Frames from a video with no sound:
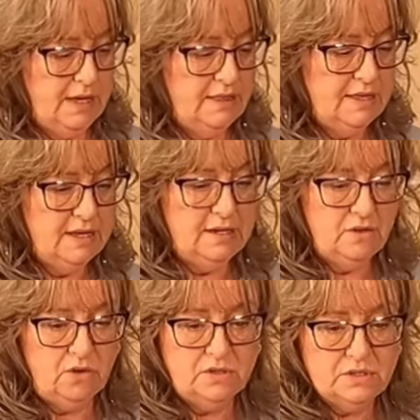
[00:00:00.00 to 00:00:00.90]
And
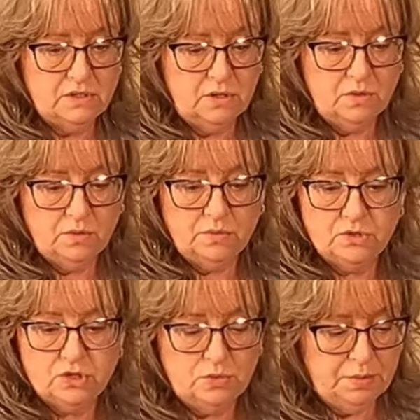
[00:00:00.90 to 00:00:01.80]
then also
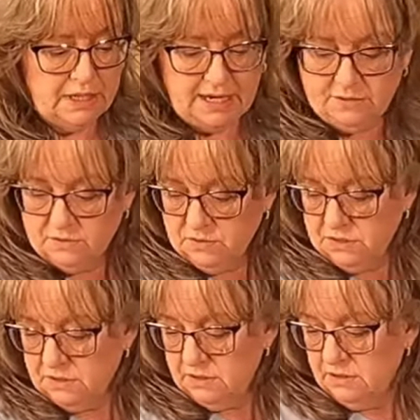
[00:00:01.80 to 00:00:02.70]
two
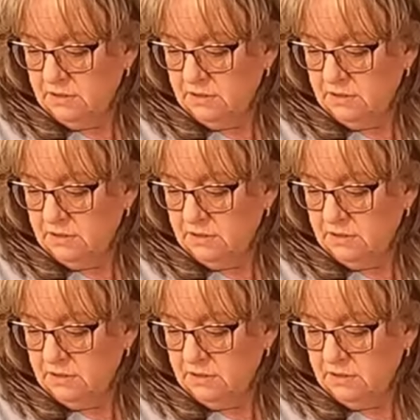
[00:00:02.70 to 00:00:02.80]
platters,